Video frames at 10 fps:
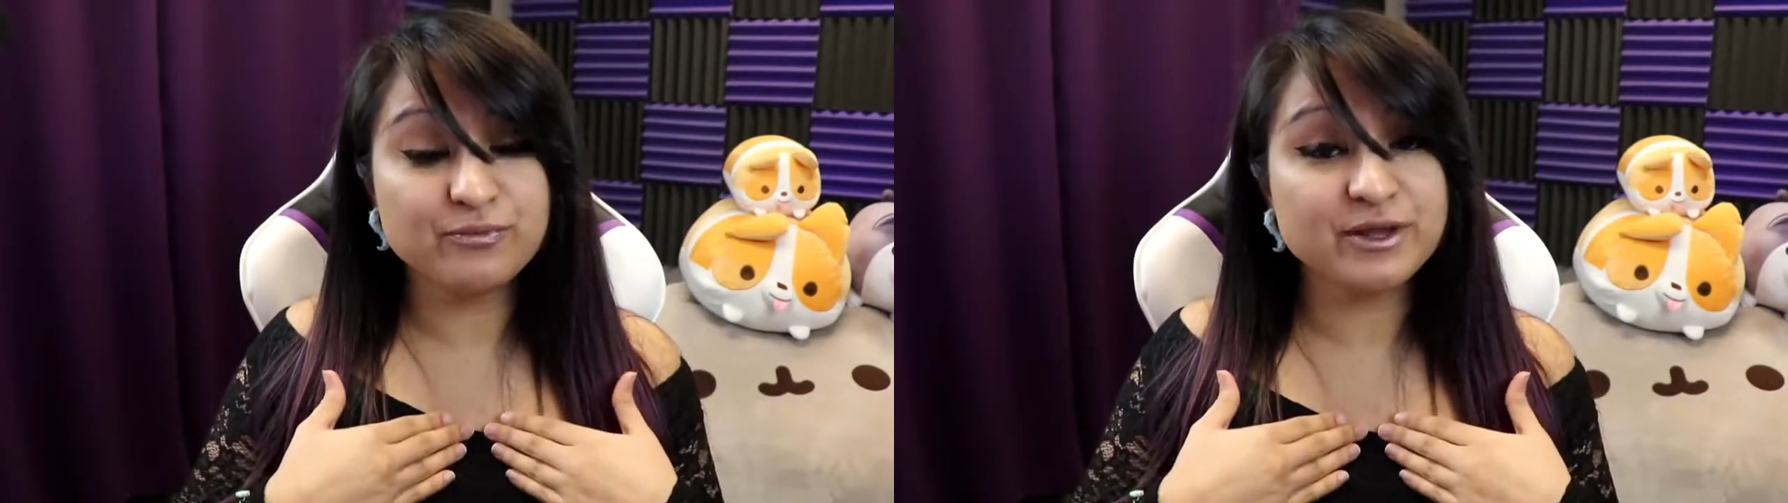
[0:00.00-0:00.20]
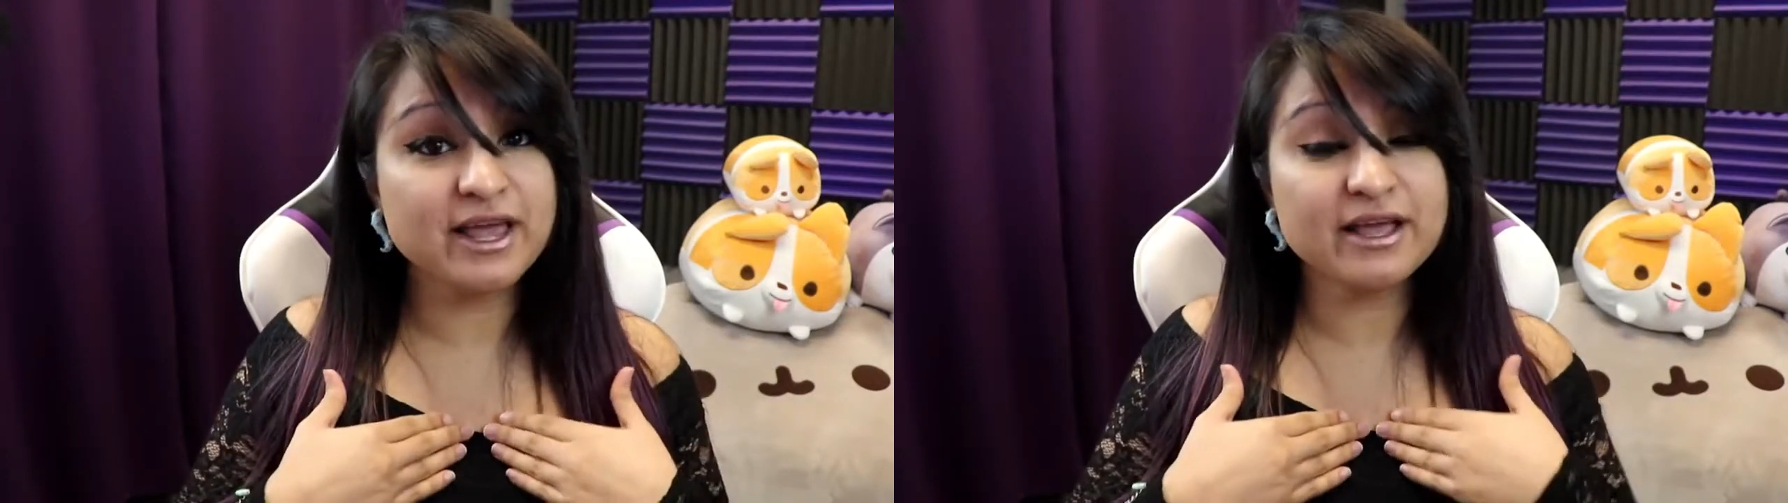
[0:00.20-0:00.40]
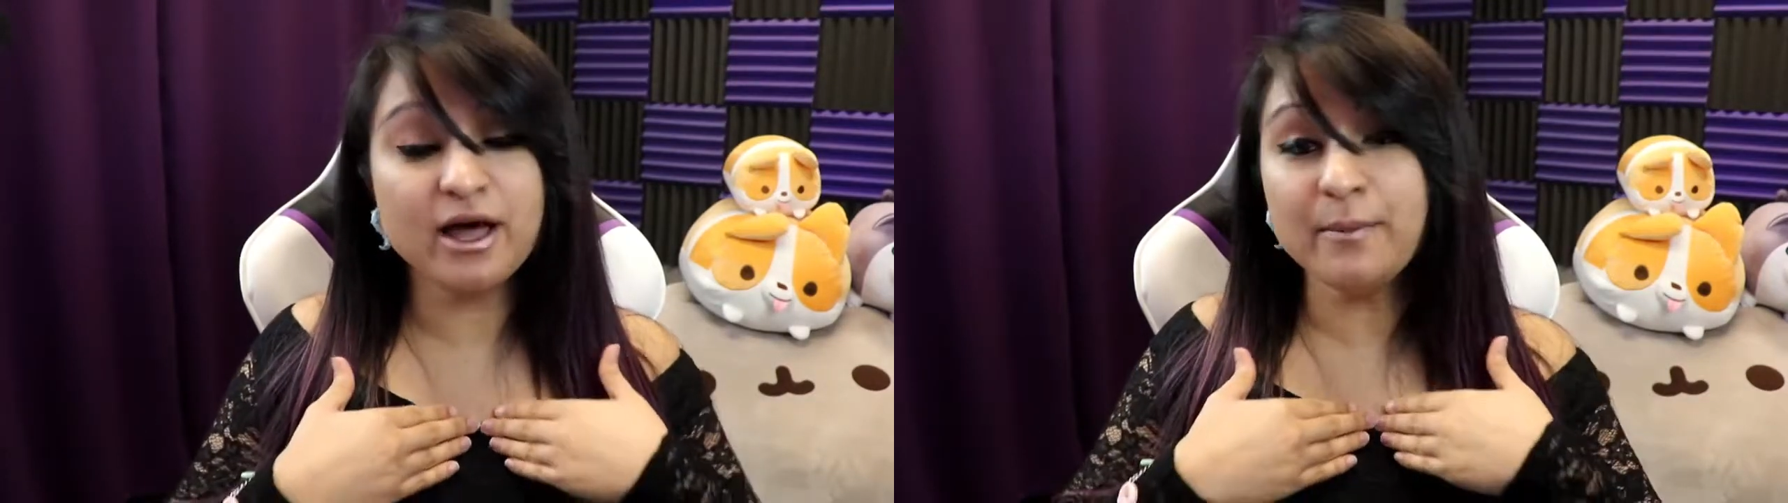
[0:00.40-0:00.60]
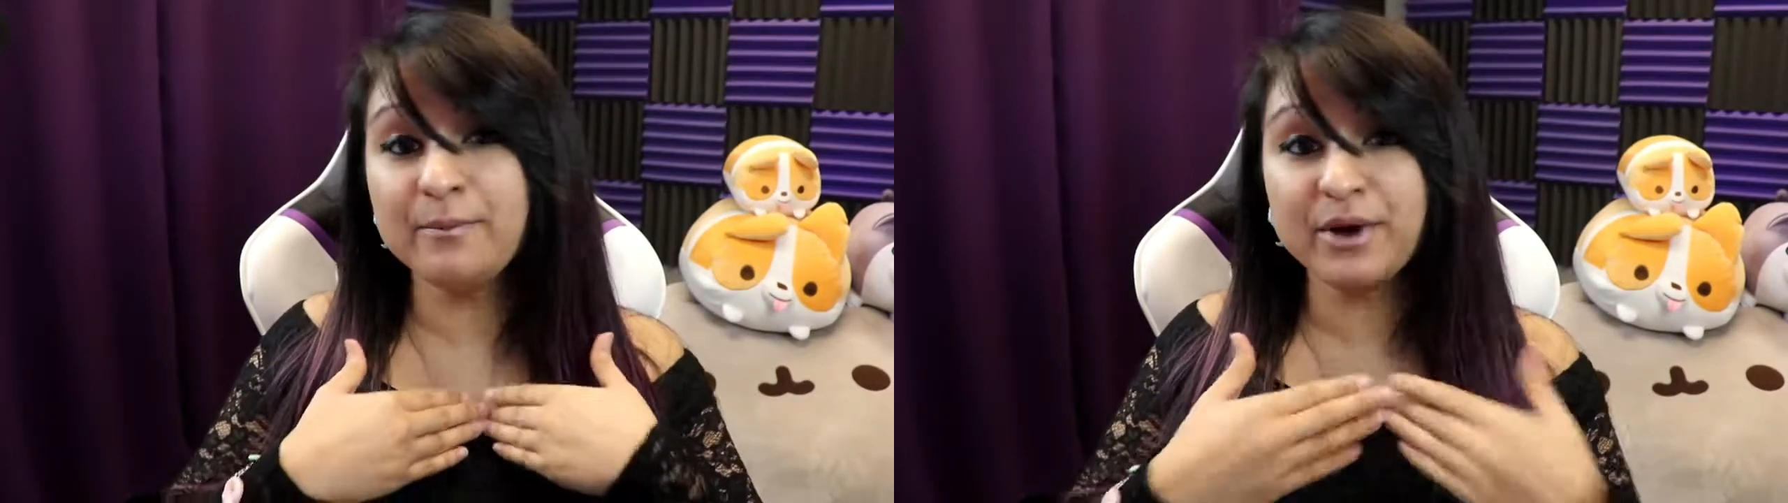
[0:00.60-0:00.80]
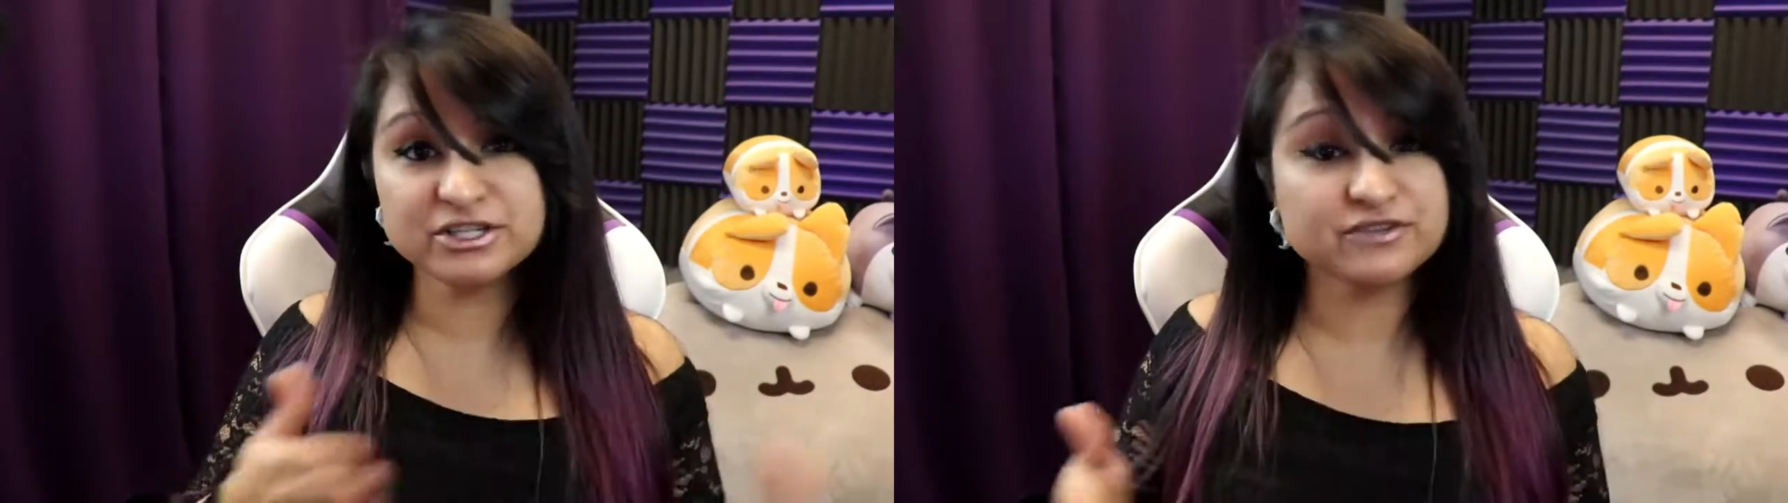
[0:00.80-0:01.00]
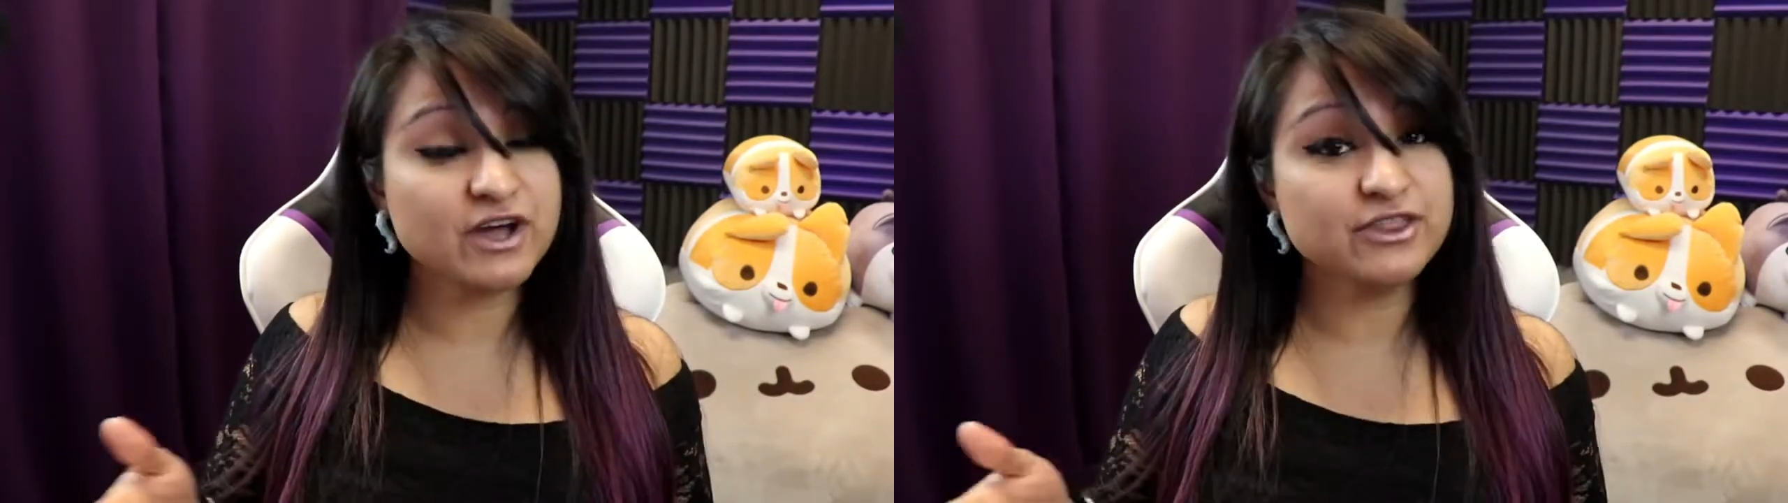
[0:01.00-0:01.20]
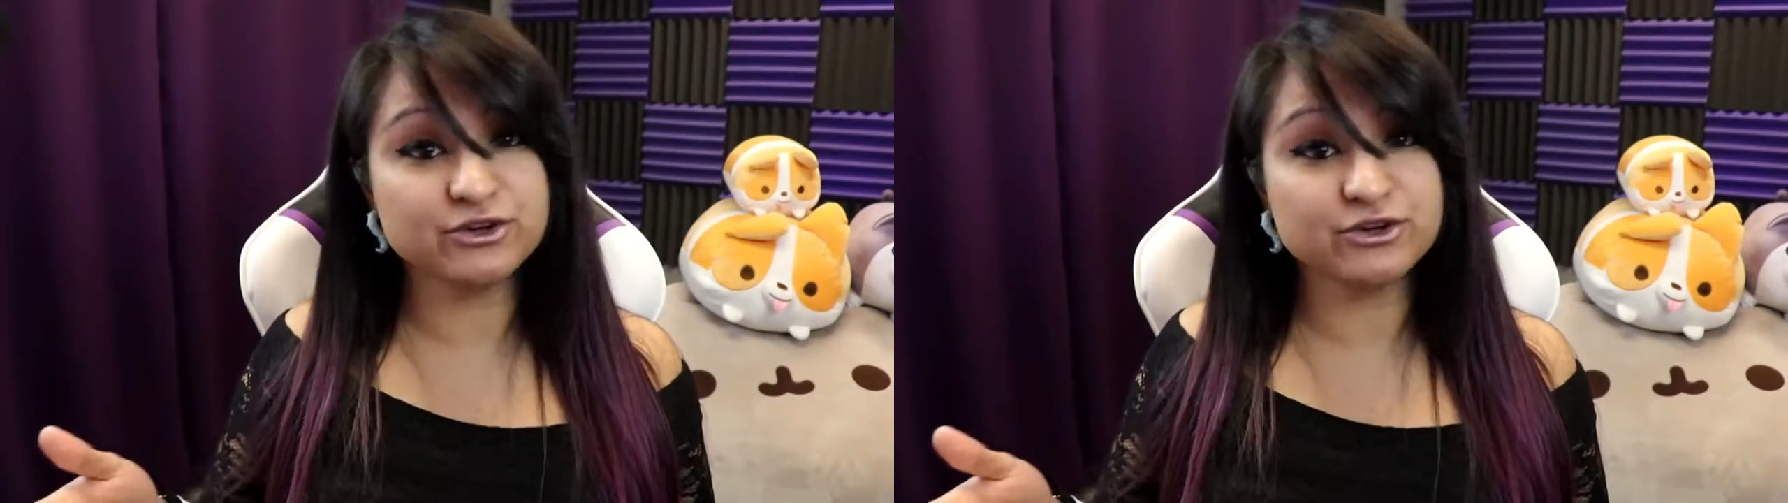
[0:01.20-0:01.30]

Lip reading: but like a bunch of other